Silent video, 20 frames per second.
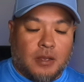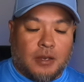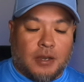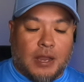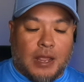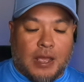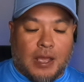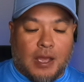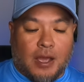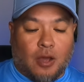
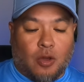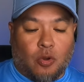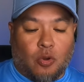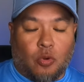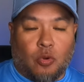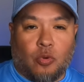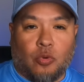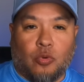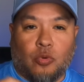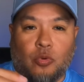
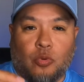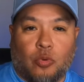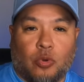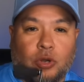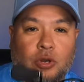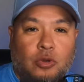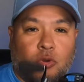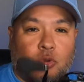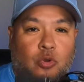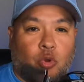Now,
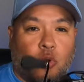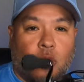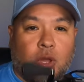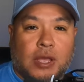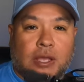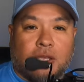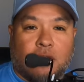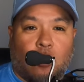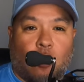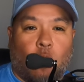real
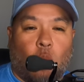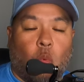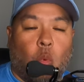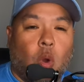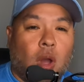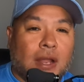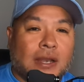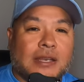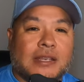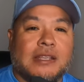quick,
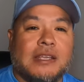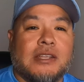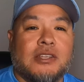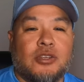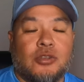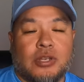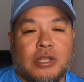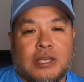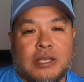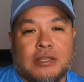what did
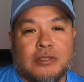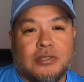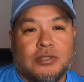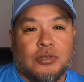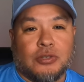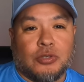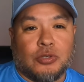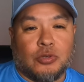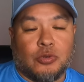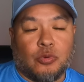you need
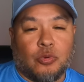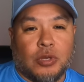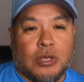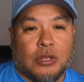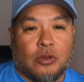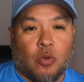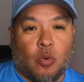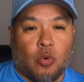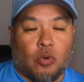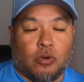to do
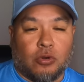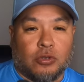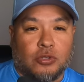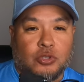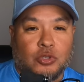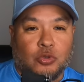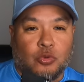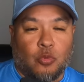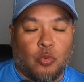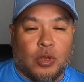in order
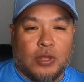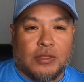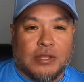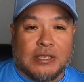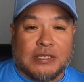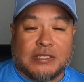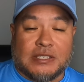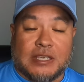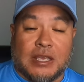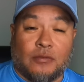to win
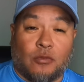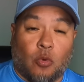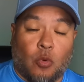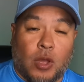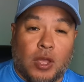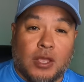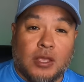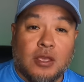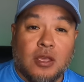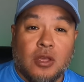this
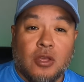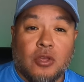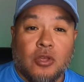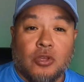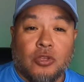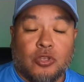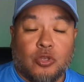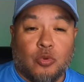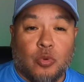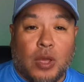giveaway?
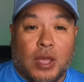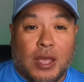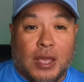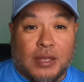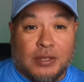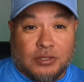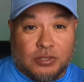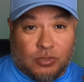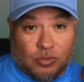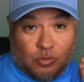You
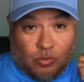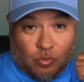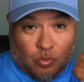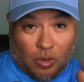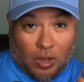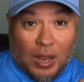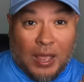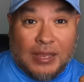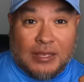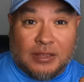had to
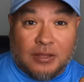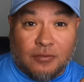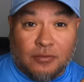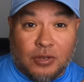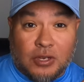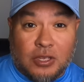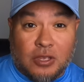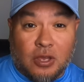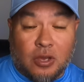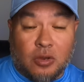like the
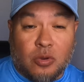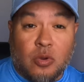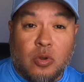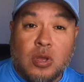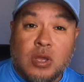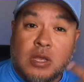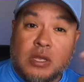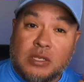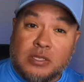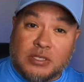video,
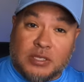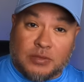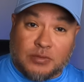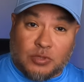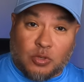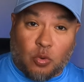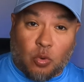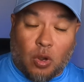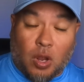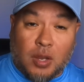
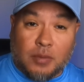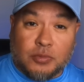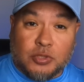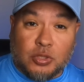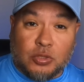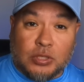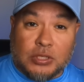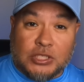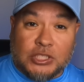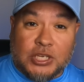subscribe
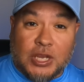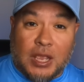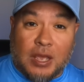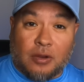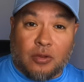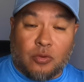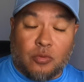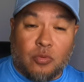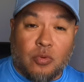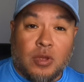to the
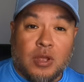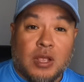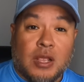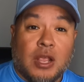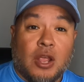channel,